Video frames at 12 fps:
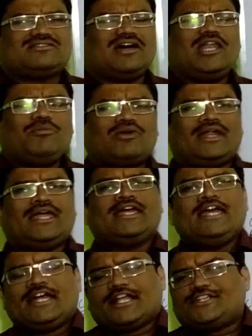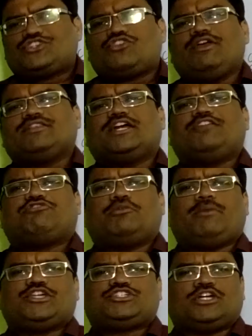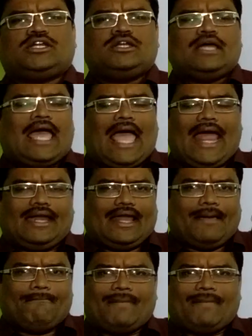It's all about like retrieving the information and